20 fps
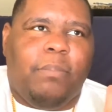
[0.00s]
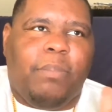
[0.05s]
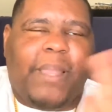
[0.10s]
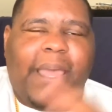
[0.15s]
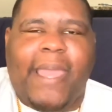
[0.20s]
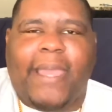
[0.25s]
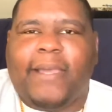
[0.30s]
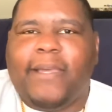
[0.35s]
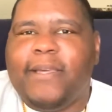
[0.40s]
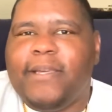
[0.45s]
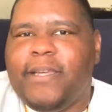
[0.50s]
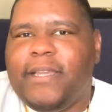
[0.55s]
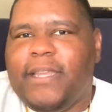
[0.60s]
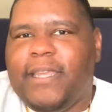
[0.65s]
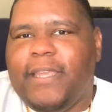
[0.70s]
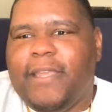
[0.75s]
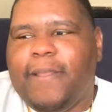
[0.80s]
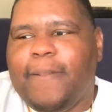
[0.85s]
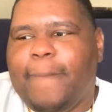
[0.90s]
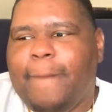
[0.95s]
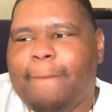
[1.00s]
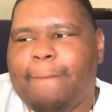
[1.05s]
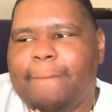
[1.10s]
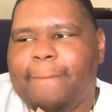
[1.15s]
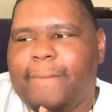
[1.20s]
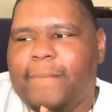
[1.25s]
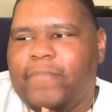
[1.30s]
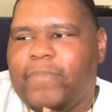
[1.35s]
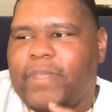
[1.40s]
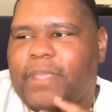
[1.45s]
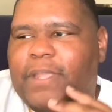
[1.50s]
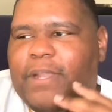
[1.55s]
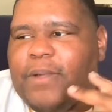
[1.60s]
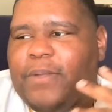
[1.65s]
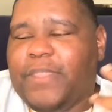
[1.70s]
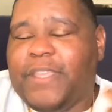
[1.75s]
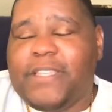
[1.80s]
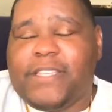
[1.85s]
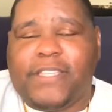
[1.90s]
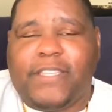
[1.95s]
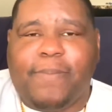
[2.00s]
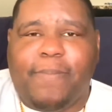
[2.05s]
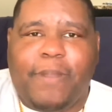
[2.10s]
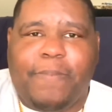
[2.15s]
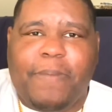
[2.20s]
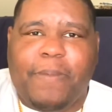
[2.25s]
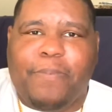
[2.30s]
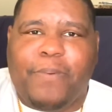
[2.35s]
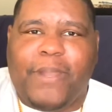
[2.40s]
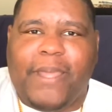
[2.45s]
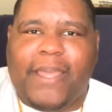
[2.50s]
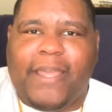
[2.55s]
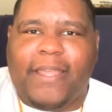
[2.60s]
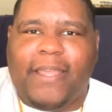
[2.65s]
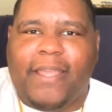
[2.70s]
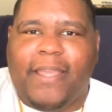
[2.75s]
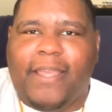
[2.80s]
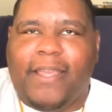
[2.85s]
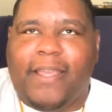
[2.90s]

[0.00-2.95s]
Black Hoodie, you know, these are some of the people that